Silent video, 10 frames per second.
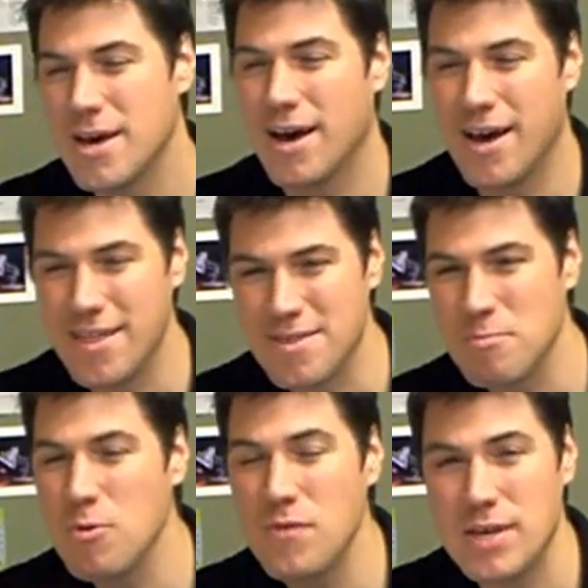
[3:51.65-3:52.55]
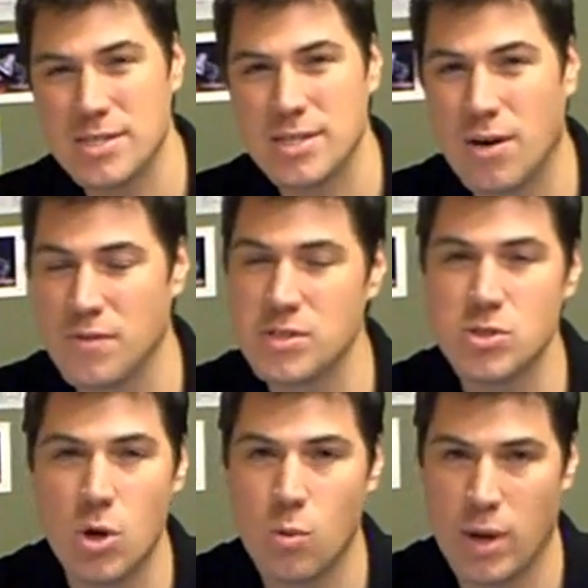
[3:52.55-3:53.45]
Uh, the movie itself is
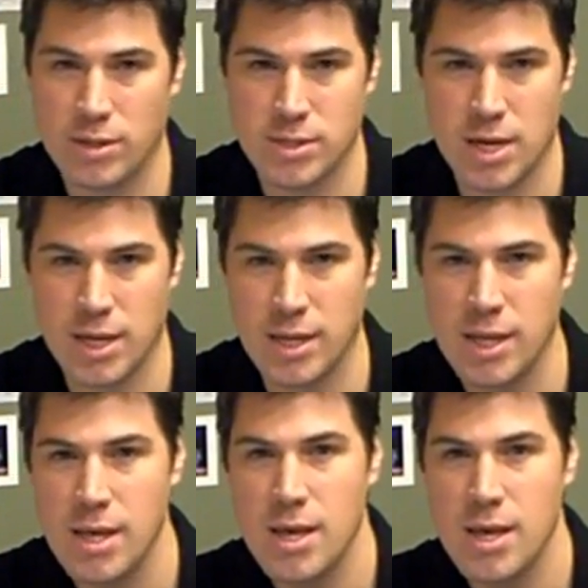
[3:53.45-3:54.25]
so well done.